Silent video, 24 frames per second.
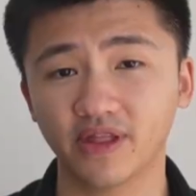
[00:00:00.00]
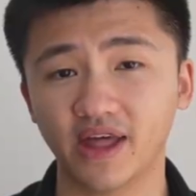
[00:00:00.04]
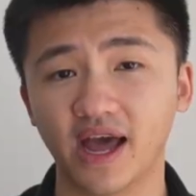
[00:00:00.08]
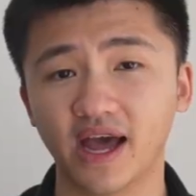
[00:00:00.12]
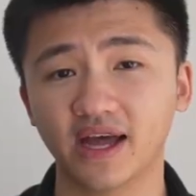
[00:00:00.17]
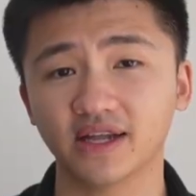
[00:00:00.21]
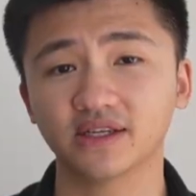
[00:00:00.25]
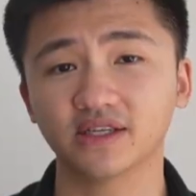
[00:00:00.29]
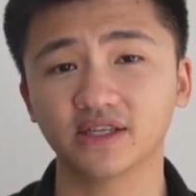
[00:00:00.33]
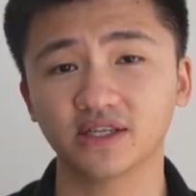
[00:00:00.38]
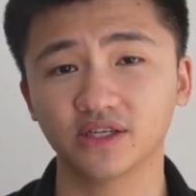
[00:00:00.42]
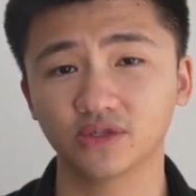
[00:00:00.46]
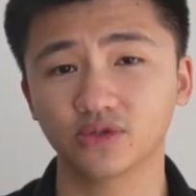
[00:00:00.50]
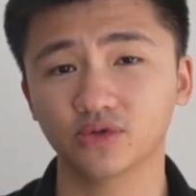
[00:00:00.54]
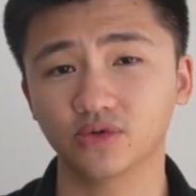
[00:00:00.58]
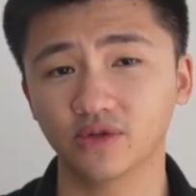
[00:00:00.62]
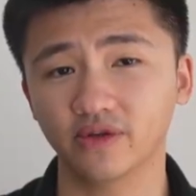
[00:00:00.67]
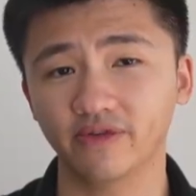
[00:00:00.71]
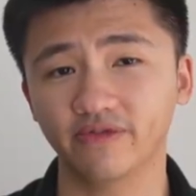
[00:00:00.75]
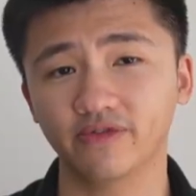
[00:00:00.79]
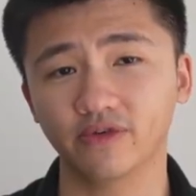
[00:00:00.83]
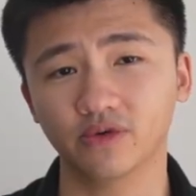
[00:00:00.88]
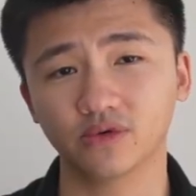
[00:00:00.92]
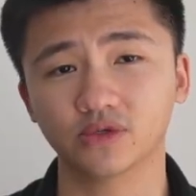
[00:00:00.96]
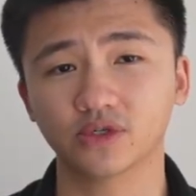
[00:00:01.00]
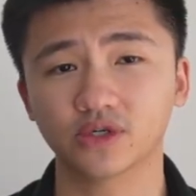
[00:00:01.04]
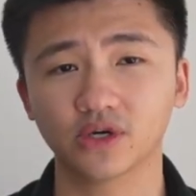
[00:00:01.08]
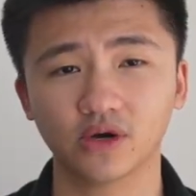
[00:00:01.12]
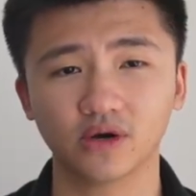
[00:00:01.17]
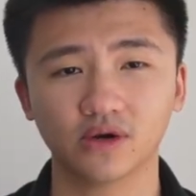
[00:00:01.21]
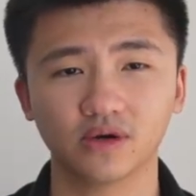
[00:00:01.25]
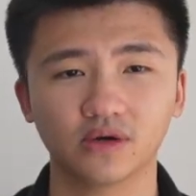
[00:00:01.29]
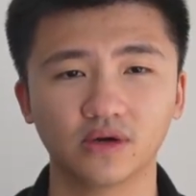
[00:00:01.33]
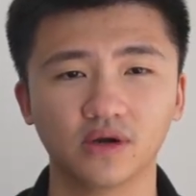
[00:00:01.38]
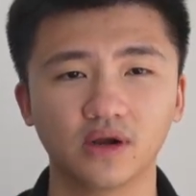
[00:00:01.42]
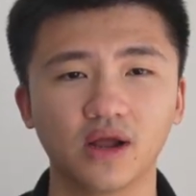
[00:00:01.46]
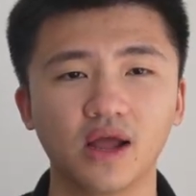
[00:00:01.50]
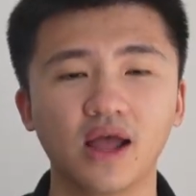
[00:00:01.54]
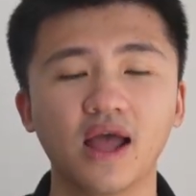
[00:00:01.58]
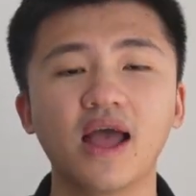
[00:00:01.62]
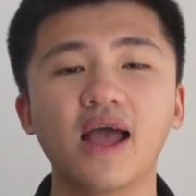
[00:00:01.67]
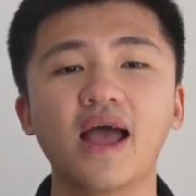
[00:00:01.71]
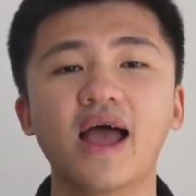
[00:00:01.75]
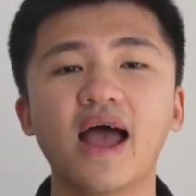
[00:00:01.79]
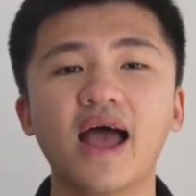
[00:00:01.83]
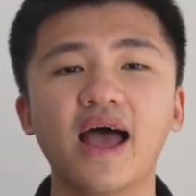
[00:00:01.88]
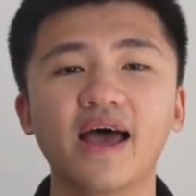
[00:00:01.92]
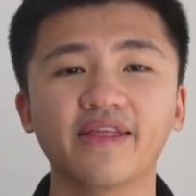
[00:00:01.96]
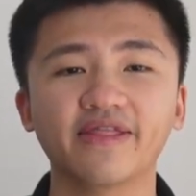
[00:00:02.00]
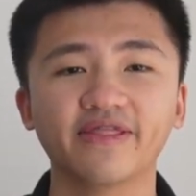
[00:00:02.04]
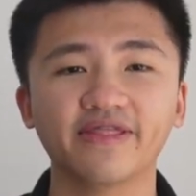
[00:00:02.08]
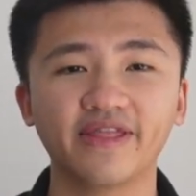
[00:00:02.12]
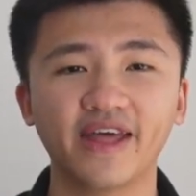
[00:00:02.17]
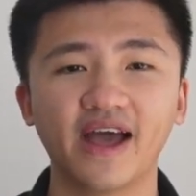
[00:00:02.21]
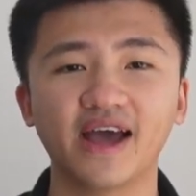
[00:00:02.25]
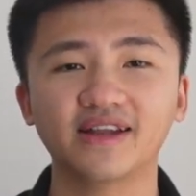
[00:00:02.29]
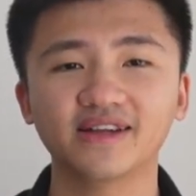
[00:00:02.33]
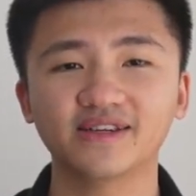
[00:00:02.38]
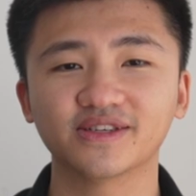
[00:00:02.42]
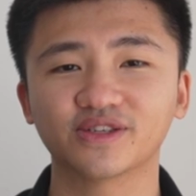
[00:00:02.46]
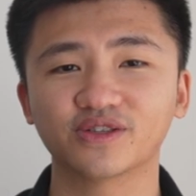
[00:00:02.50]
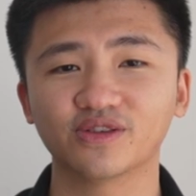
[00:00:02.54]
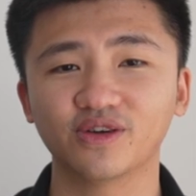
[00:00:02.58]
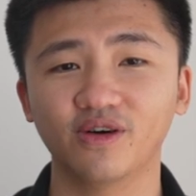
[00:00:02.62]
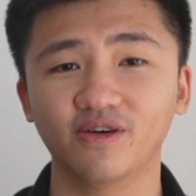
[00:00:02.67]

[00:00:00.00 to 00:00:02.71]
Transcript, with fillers: that into the future. And that is